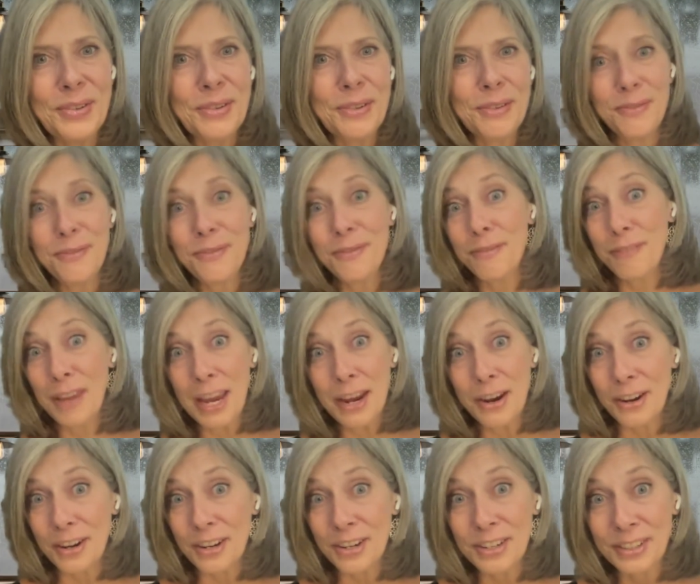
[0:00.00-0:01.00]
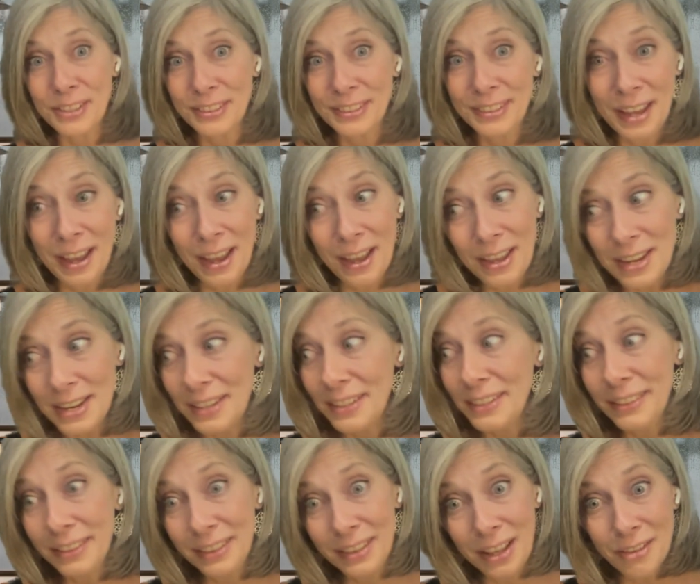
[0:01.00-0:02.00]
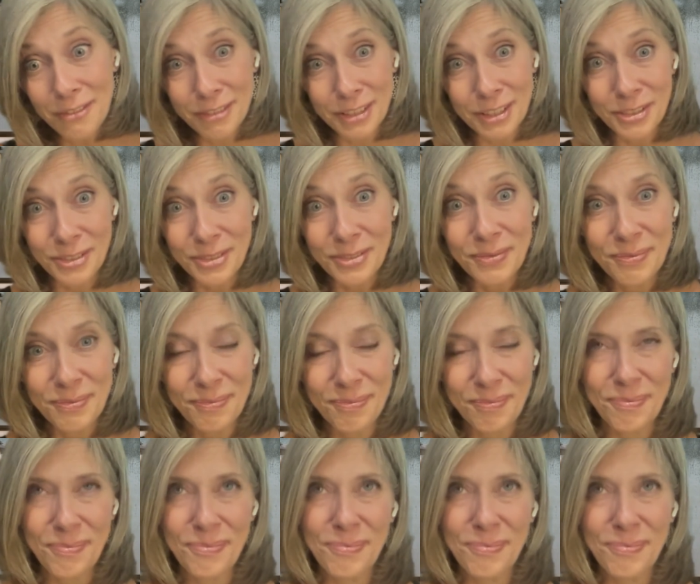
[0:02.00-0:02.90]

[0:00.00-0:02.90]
So fair. Hi, love you.